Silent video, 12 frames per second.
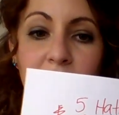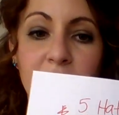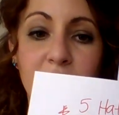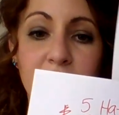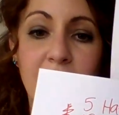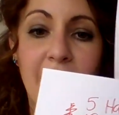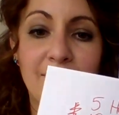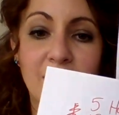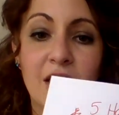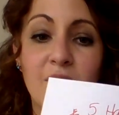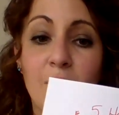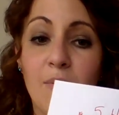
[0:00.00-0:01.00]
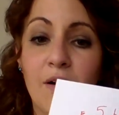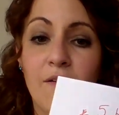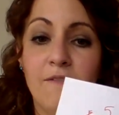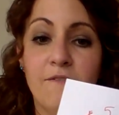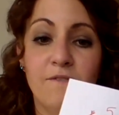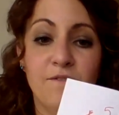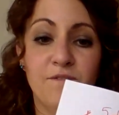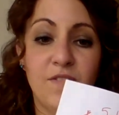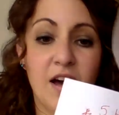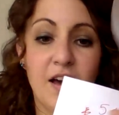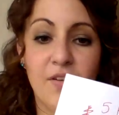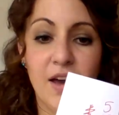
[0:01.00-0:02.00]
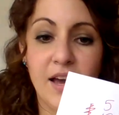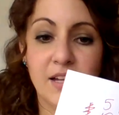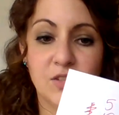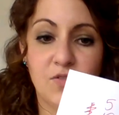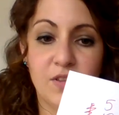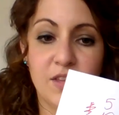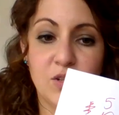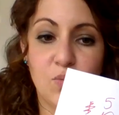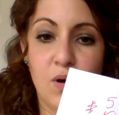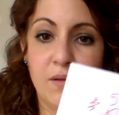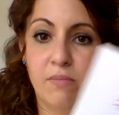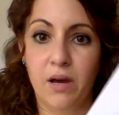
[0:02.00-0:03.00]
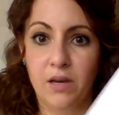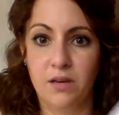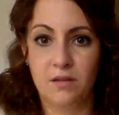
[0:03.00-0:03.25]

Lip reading: they're going to have to give up 5 hats for this one bike.